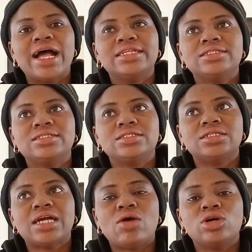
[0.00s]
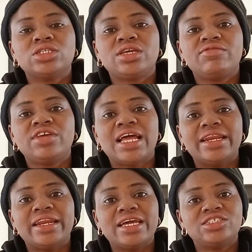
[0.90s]
and I was given
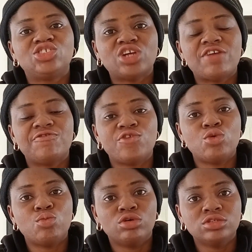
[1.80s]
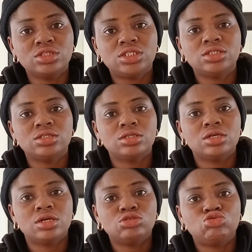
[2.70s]
an extra 4 months
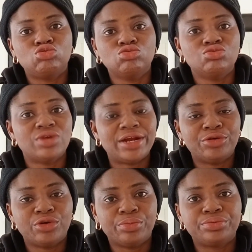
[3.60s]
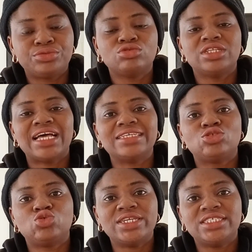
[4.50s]
to round up, so
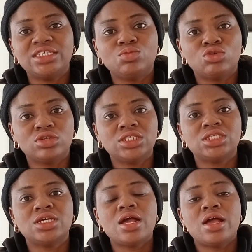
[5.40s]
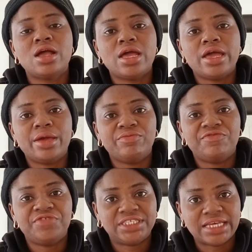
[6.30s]
that's 20 months
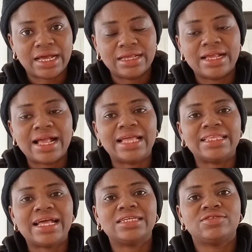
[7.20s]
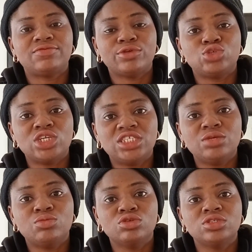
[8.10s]
visa, and that's for 20
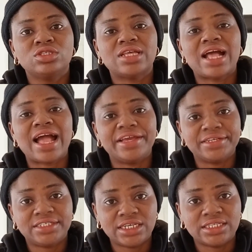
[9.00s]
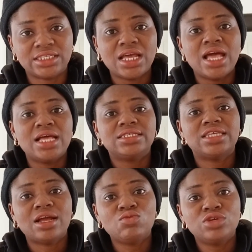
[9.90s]
months IHS.
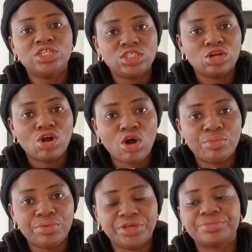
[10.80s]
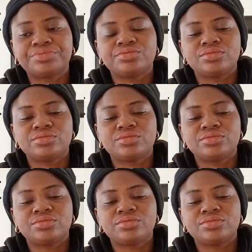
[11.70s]
Same with hobby,